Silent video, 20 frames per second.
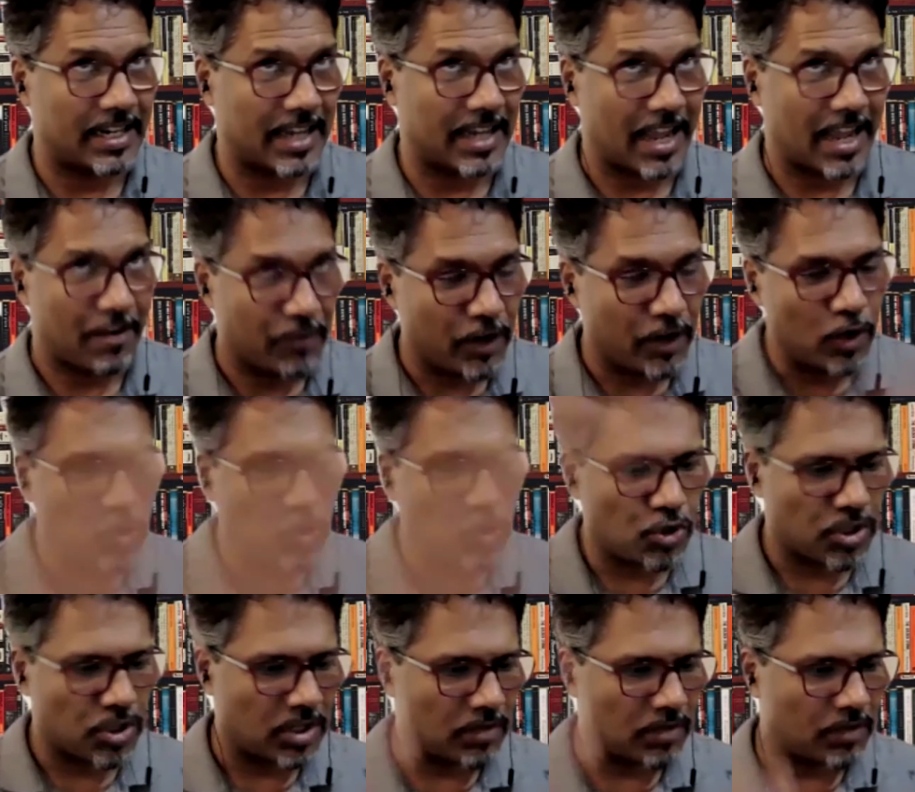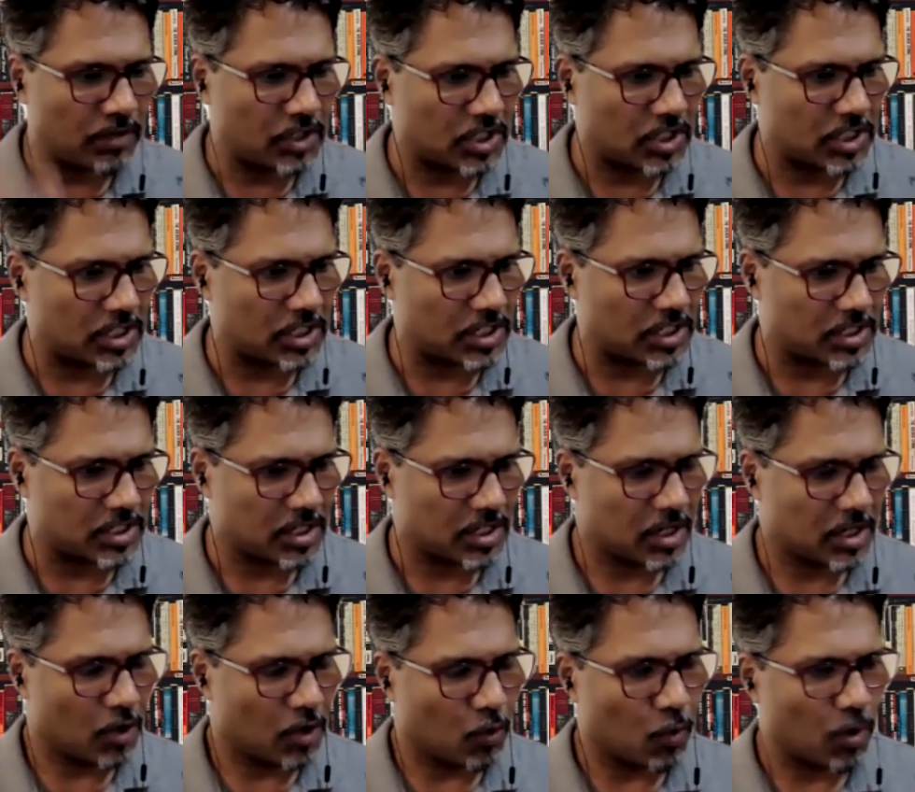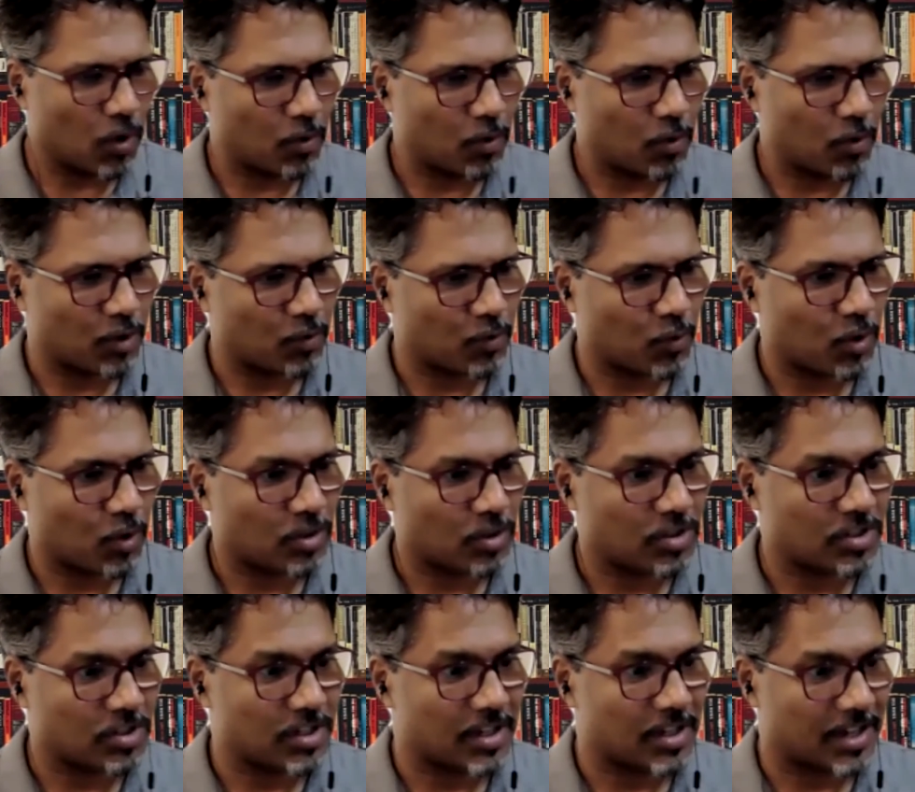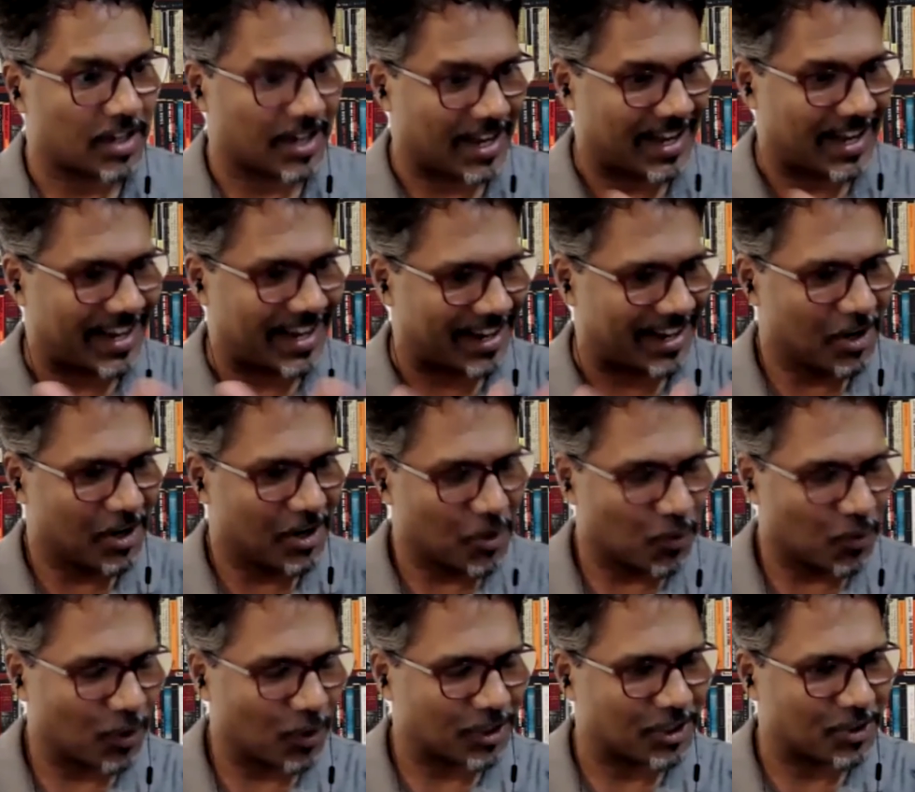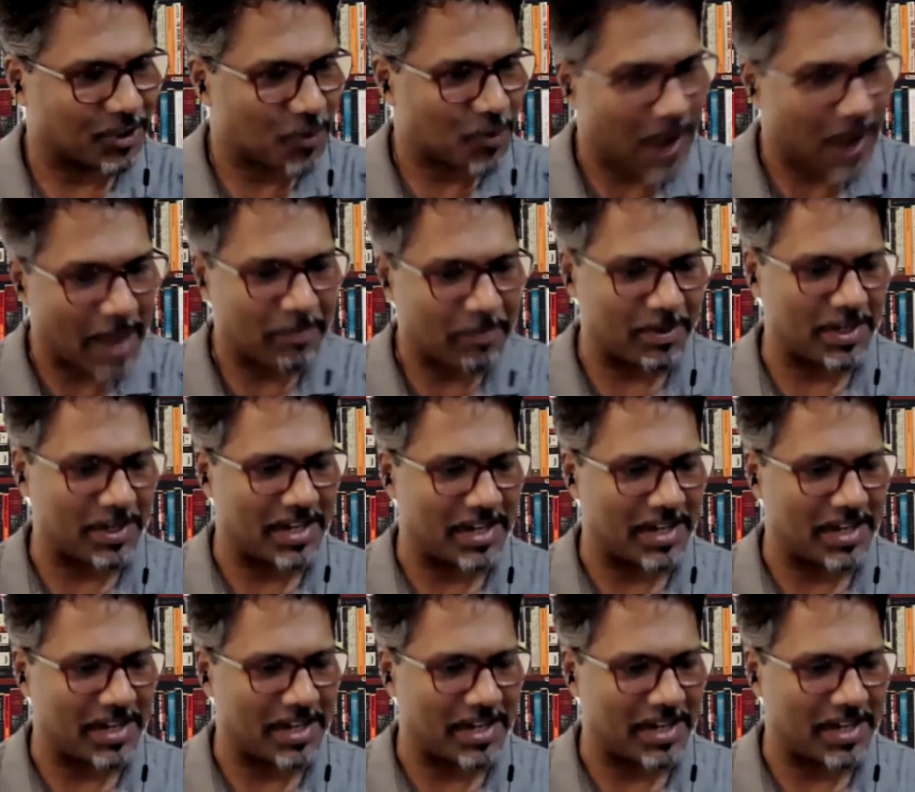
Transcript: evolution, which is what was to happen.